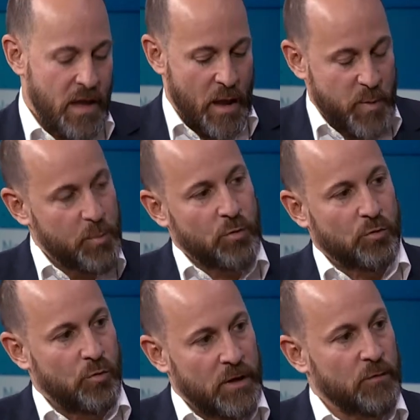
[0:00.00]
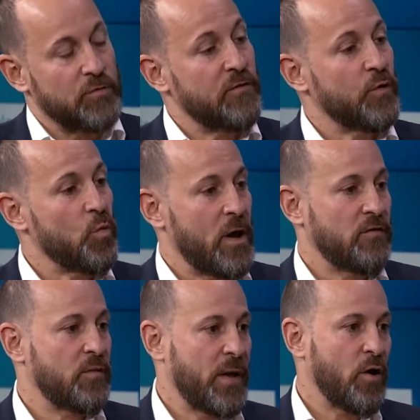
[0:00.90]
And people are learning there are different ways
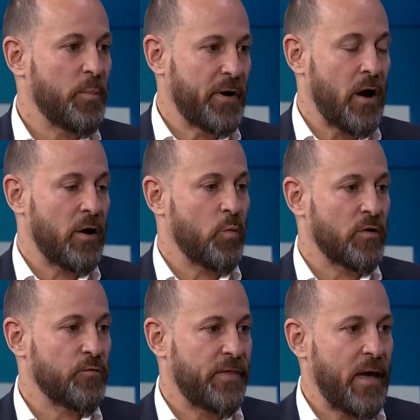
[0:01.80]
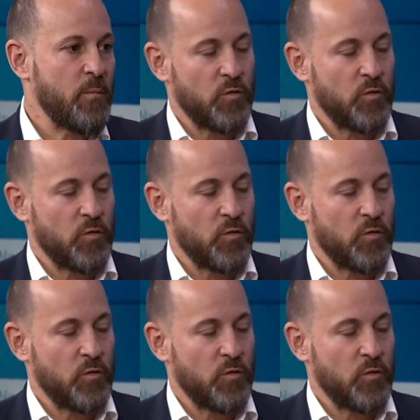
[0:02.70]
to make open hiring work for them.